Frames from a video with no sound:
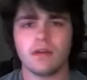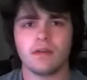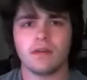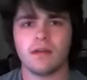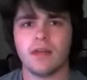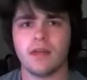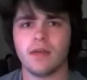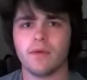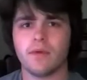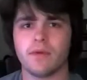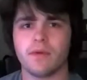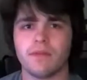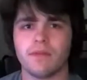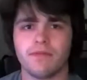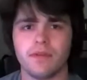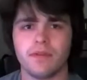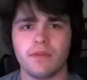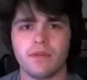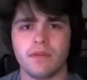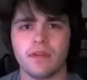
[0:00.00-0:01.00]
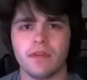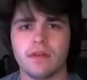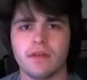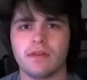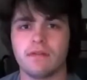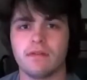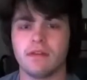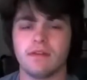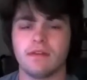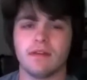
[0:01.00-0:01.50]
Today we review the
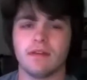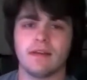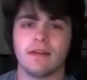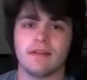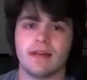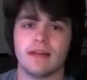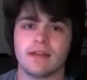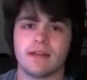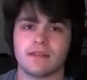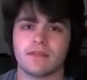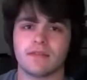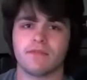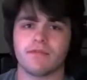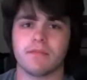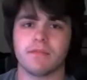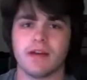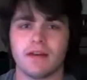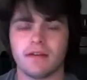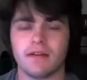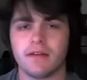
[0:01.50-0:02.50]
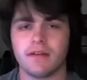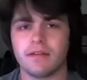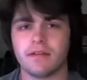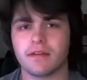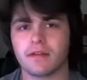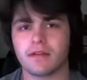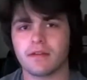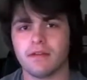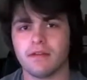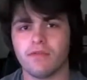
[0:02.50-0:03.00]
Disney classic from
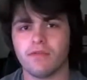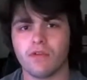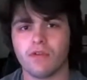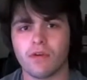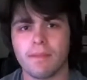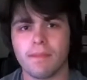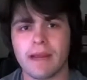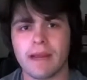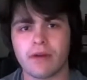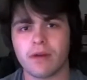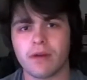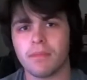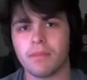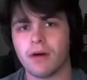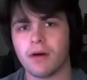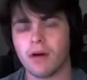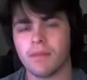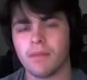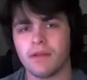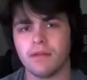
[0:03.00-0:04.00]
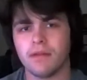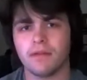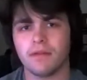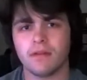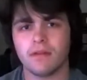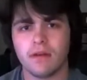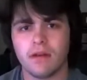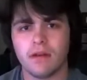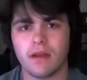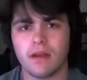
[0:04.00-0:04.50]
1964, Mary Poppins,
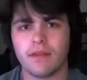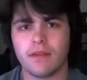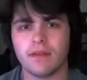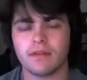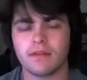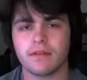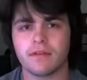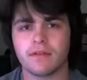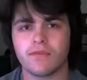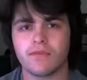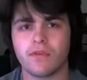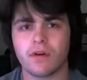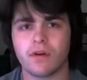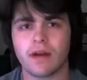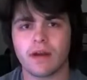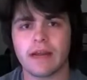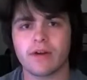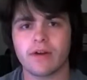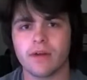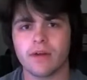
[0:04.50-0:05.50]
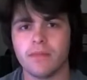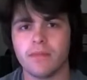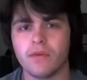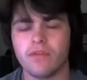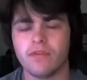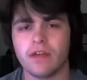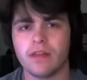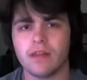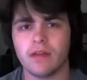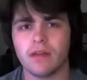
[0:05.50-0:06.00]
and this is for Harry
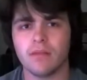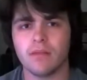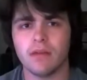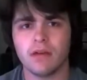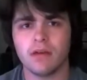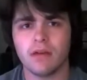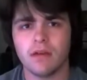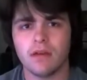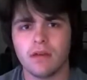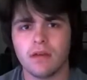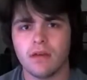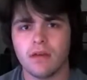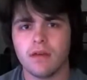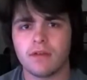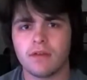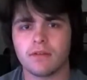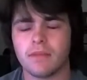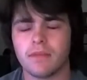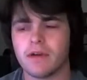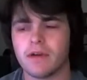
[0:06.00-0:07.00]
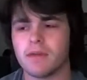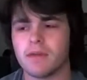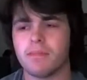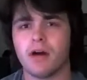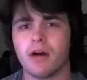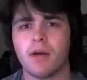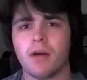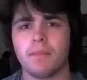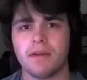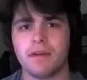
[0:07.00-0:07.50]
Movie Club. So Mary
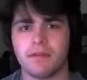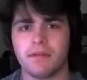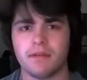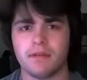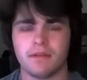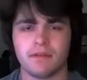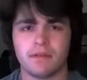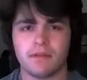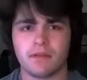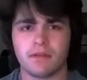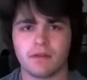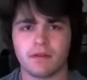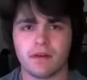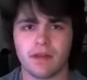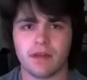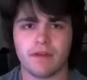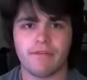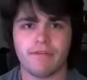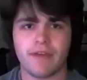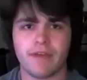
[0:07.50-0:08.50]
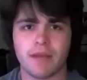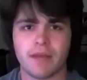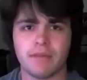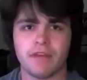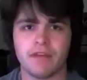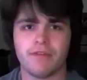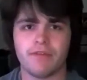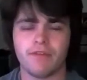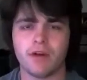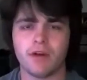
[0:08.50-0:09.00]
Poppins is certainly a
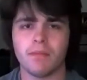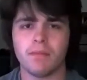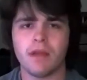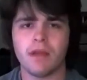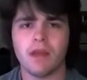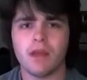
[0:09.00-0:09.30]
family film,